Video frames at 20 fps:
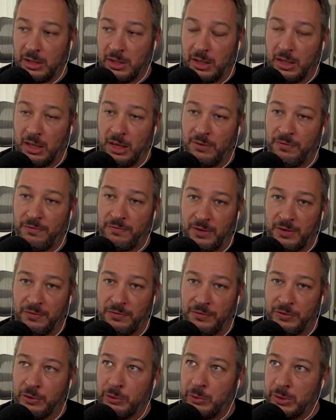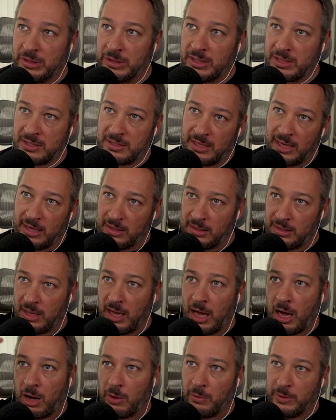if you understand
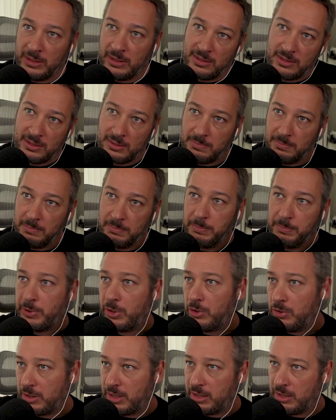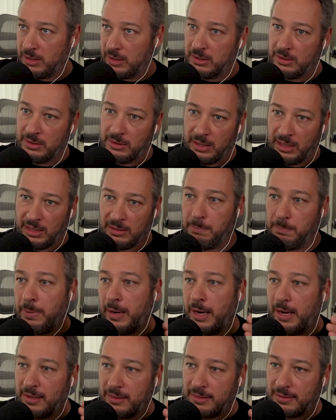how it's broken in
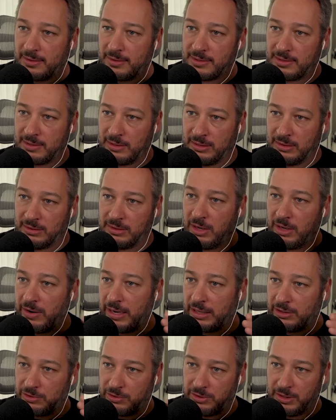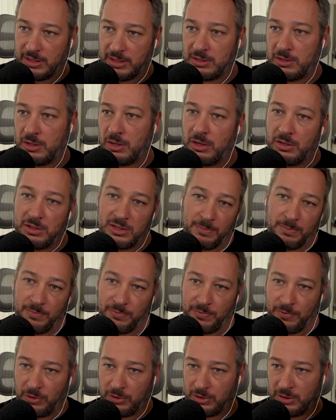paths and directories or
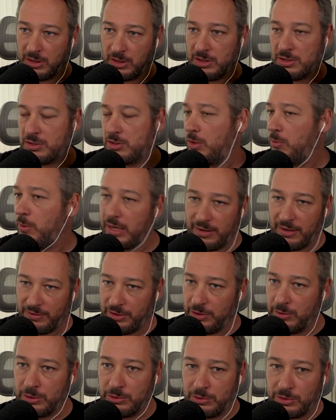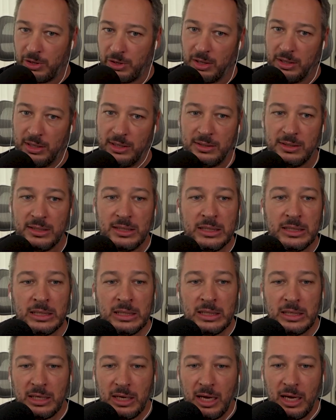subfolders or whatever you want to call it,
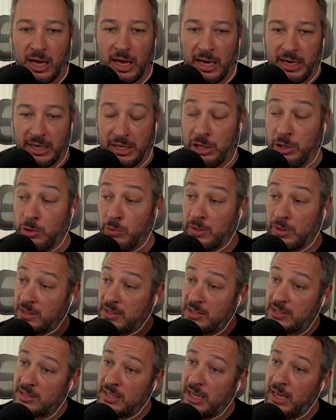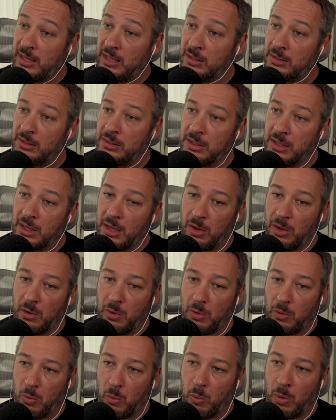you understand
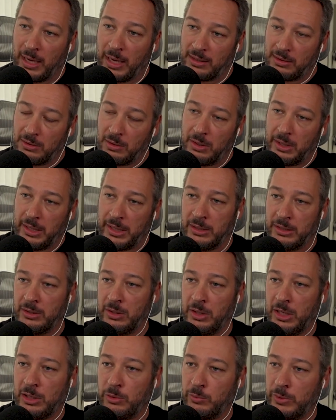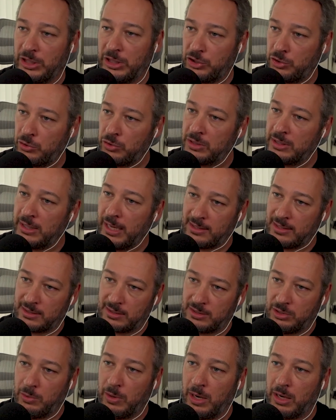what in which
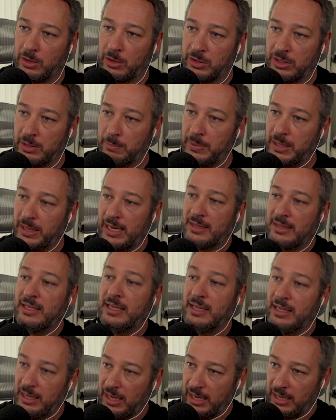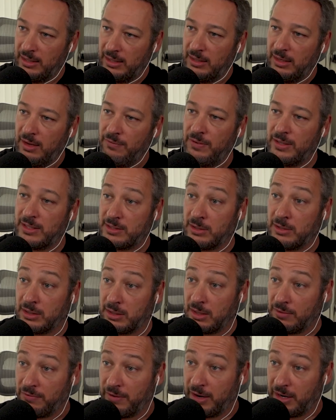context you are going to be landing in. If it's
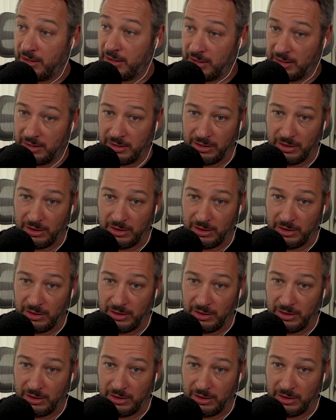not a very